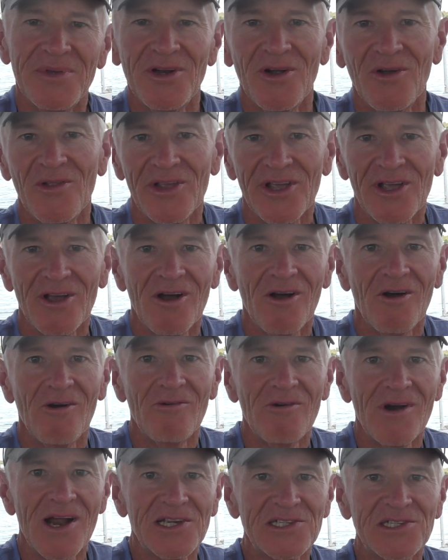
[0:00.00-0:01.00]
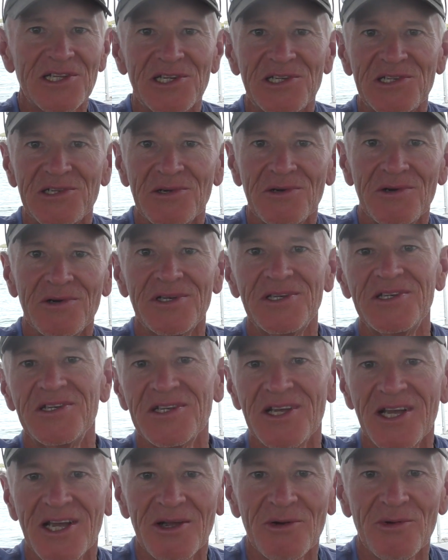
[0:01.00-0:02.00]
on the old rusty side,
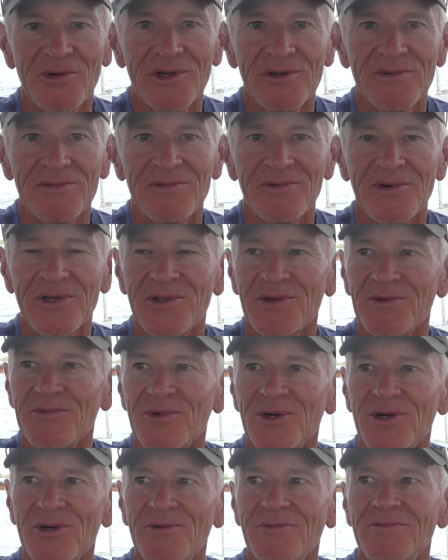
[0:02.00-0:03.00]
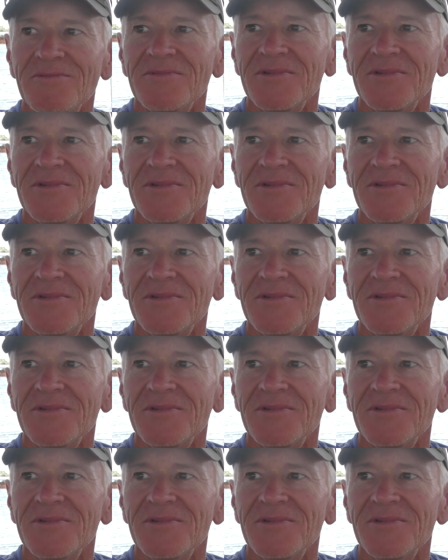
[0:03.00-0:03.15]
so we thought we'll